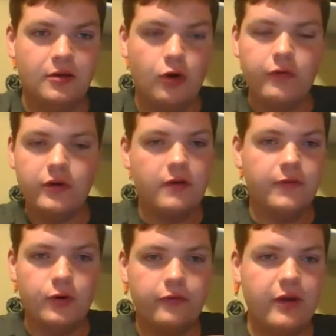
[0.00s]
Over
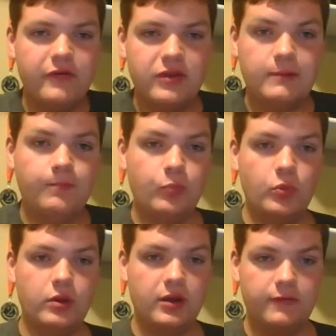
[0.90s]
comfort, over everything.
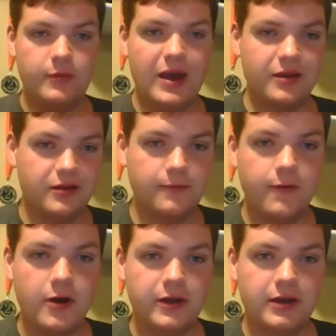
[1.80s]
If your mask is
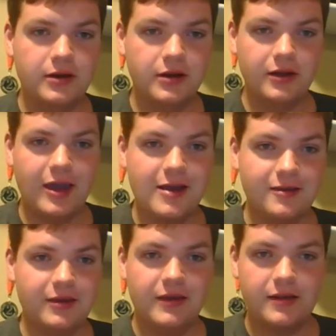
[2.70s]
fogging, you can't
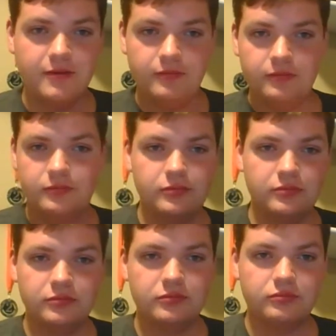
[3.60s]
see, that's
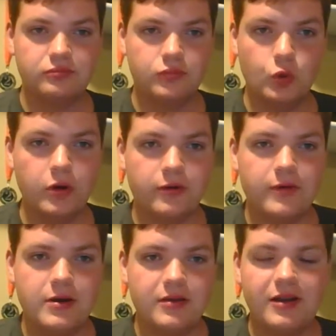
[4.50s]
the worst,
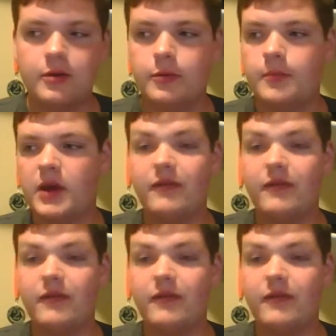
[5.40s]
right? It's terrible.